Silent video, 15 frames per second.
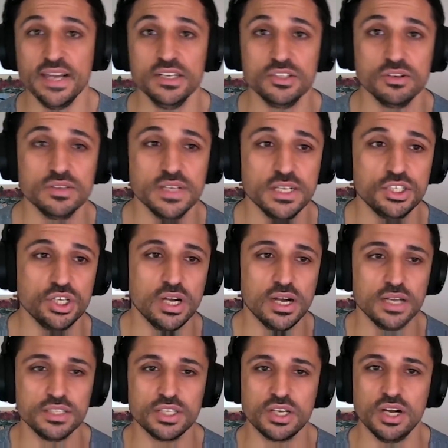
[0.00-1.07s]
on their chart
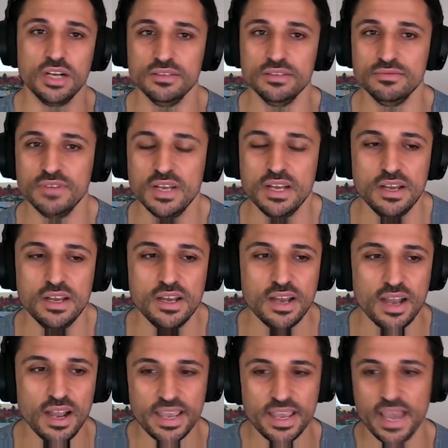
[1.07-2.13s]
to kind of uh,
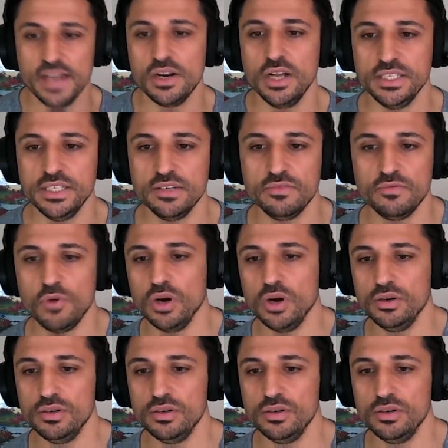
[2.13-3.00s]
get an idea of what